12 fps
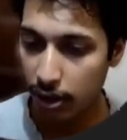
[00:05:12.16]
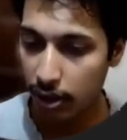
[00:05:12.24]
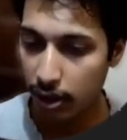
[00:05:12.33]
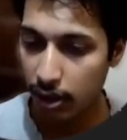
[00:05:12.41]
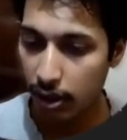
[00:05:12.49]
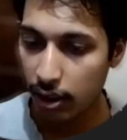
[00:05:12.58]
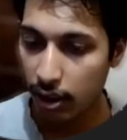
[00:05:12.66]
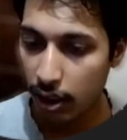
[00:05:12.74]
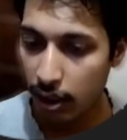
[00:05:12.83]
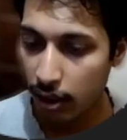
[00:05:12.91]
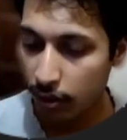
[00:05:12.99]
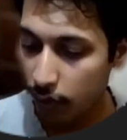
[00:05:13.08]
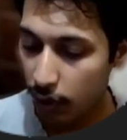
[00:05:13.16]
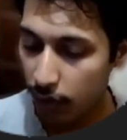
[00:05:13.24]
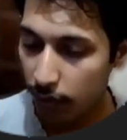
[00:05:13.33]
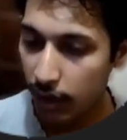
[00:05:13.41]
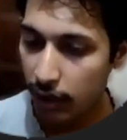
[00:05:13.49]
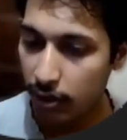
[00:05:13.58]
What we write the code,
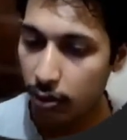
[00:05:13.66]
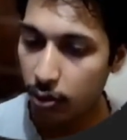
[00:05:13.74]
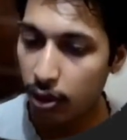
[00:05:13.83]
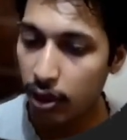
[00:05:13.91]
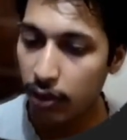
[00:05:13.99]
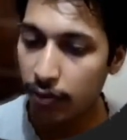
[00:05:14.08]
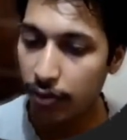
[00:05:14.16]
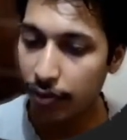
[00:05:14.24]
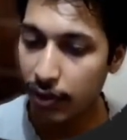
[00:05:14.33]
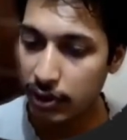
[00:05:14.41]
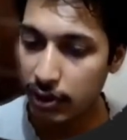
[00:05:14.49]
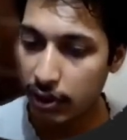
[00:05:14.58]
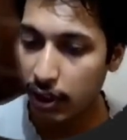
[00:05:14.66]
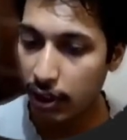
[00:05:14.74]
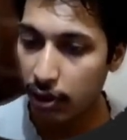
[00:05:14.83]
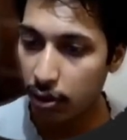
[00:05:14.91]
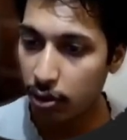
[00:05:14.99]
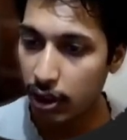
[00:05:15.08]
we first include the
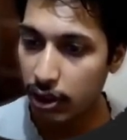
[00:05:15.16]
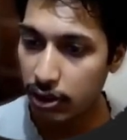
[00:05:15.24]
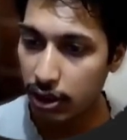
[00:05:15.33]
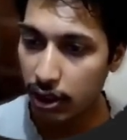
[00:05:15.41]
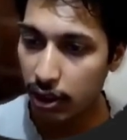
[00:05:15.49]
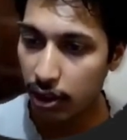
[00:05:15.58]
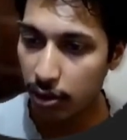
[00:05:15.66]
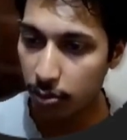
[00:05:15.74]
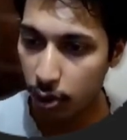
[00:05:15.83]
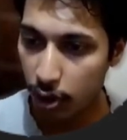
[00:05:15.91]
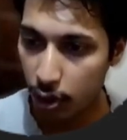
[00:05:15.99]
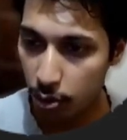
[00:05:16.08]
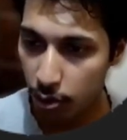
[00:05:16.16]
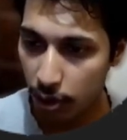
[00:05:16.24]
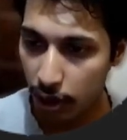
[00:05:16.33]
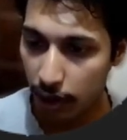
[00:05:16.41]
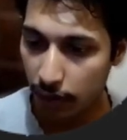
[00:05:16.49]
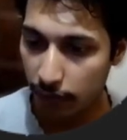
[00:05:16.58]
standard input output header file.
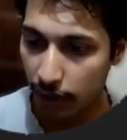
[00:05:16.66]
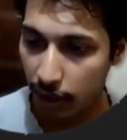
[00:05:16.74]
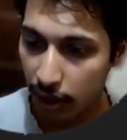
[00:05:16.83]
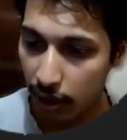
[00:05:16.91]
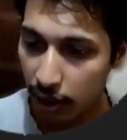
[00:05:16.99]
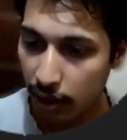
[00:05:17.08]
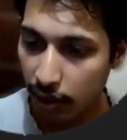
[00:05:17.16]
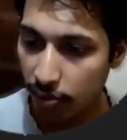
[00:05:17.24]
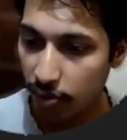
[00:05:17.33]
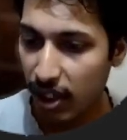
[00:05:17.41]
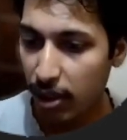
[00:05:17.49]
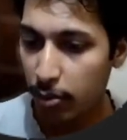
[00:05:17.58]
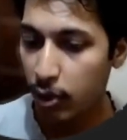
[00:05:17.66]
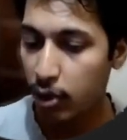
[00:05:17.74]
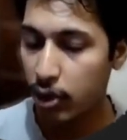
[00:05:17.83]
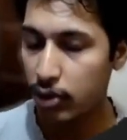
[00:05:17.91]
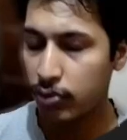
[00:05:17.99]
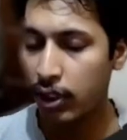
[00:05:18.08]
Why? Because we need
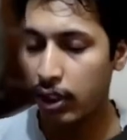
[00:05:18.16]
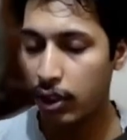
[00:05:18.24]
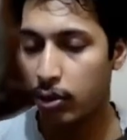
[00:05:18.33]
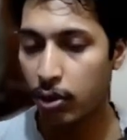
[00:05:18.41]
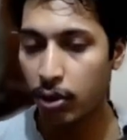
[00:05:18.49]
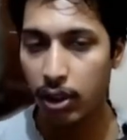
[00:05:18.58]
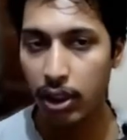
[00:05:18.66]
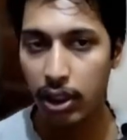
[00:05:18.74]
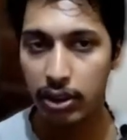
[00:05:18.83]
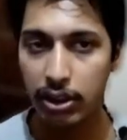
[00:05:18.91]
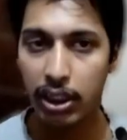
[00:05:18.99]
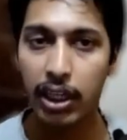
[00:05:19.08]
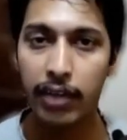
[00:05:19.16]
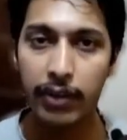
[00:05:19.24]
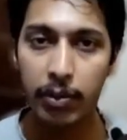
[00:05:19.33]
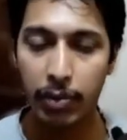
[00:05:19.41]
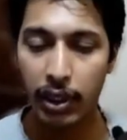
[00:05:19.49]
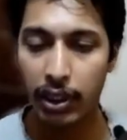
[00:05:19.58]
to scanf and printf
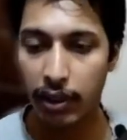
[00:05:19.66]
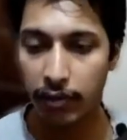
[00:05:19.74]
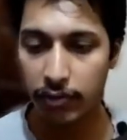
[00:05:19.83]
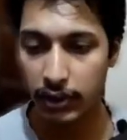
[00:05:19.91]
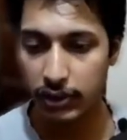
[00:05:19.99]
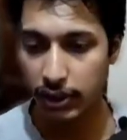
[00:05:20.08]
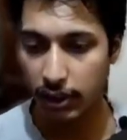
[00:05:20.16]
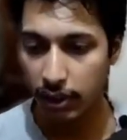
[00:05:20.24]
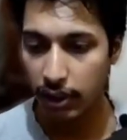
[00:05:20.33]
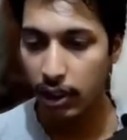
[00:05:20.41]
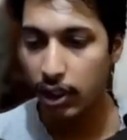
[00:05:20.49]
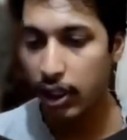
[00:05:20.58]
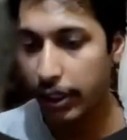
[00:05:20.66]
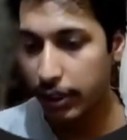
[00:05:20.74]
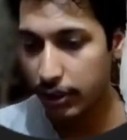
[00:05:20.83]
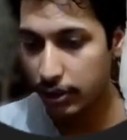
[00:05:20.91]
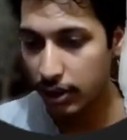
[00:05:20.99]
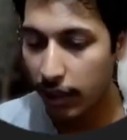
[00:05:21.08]
function, and scanf printf
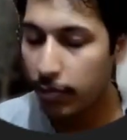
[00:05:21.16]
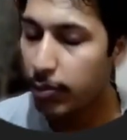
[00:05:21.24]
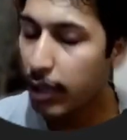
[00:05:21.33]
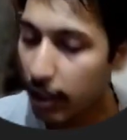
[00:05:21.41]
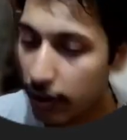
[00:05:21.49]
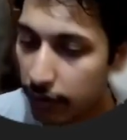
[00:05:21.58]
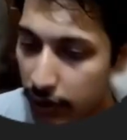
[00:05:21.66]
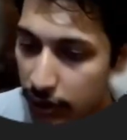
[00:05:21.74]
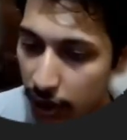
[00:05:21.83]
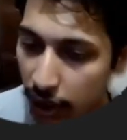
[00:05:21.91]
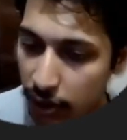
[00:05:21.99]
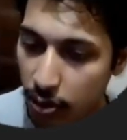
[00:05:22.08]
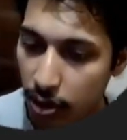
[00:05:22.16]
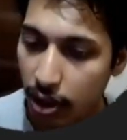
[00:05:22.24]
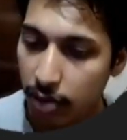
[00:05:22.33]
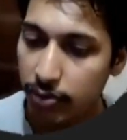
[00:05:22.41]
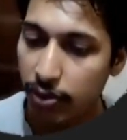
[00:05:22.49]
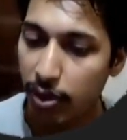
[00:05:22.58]
function actually comes from the
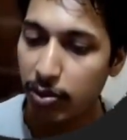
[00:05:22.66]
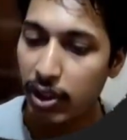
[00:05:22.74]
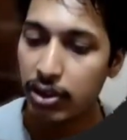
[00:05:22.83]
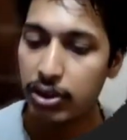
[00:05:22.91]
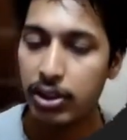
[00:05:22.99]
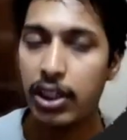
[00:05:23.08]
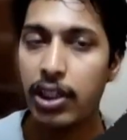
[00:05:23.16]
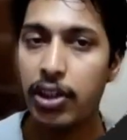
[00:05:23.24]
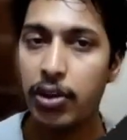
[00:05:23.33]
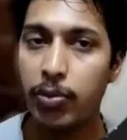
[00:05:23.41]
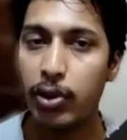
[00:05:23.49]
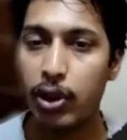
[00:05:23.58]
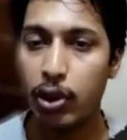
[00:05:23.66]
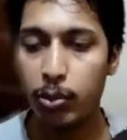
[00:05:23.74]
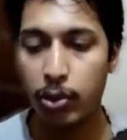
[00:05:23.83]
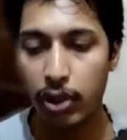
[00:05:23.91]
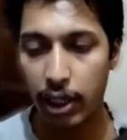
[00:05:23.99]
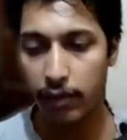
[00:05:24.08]
standard input output header file.
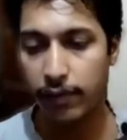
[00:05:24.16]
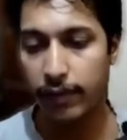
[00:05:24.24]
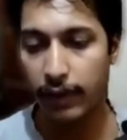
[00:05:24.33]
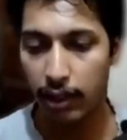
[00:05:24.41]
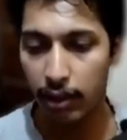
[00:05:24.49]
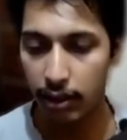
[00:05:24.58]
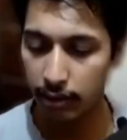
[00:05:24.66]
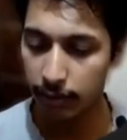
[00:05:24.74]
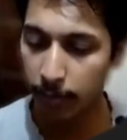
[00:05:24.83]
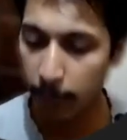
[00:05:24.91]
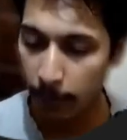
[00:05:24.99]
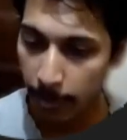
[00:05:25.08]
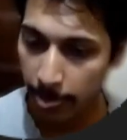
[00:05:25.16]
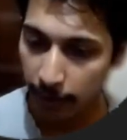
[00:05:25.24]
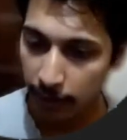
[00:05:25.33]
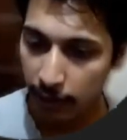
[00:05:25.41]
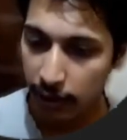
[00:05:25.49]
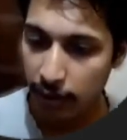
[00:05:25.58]
Very
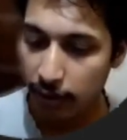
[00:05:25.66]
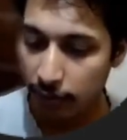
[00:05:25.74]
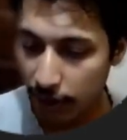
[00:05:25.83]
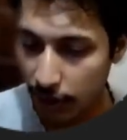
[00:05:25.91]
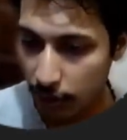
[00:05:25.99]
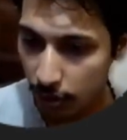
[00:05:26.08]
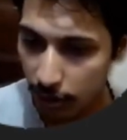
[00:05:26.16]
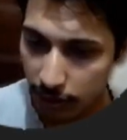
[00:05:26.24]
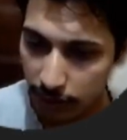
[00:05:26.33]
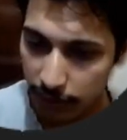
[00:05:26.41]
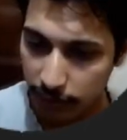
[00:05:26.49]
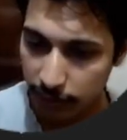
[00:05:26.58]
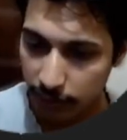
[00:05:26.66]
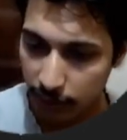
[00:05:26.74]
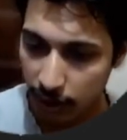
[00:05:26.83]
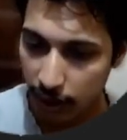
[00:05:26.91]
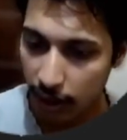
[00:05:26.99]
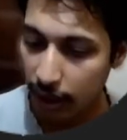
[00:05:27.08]
good. Let's write the
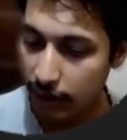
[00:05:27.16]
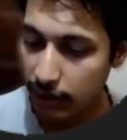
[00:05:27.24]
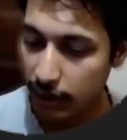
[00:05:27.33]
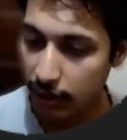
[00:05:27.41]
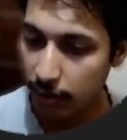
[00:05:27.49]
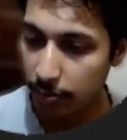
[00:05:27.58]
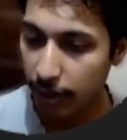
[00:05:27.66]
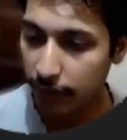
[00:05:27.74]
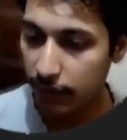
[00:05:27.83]
main function.